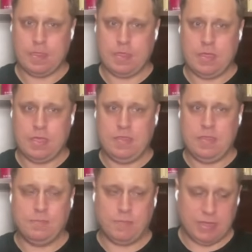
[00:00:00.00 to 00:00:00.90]
And
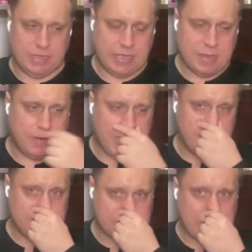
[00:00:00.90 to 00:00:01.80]
then again, by
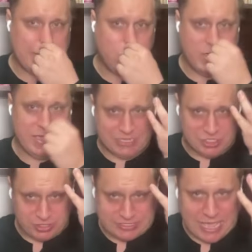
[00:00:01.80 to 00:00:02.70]
the time we
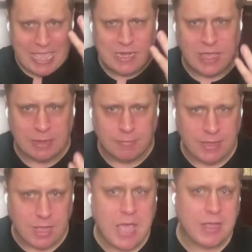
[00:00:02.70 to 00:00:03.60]
entertain it and
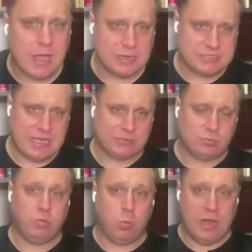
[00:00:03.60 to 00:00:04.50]
make eye contact
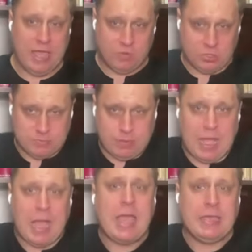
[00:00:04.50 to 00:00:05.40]
with whatever's
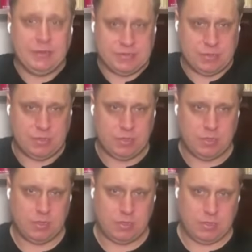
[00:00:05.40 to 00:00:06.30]
behind
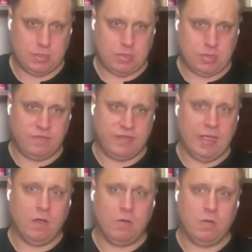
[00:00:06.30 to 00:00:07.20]
the
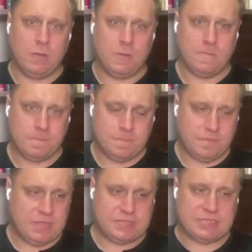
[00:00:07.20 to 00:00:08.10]
veil,
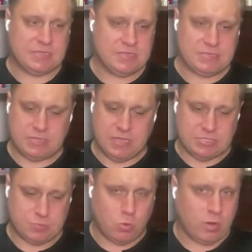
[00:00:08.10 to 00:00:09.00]

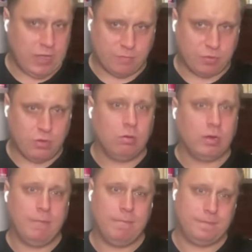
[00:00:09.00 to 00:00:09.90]
it's more like a
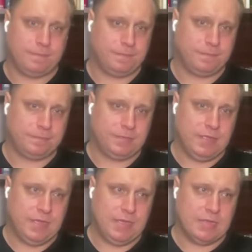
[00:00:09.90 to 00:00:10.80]
program,
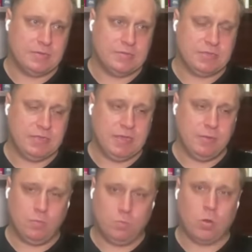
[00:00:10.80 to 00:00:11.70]
and it
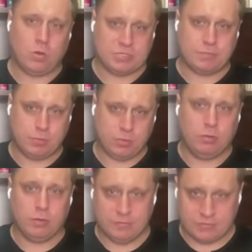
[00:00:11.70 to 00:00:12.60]
works
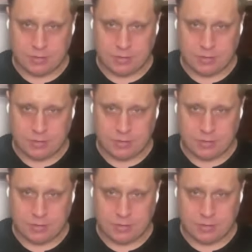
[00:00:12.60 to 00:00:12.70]
programs on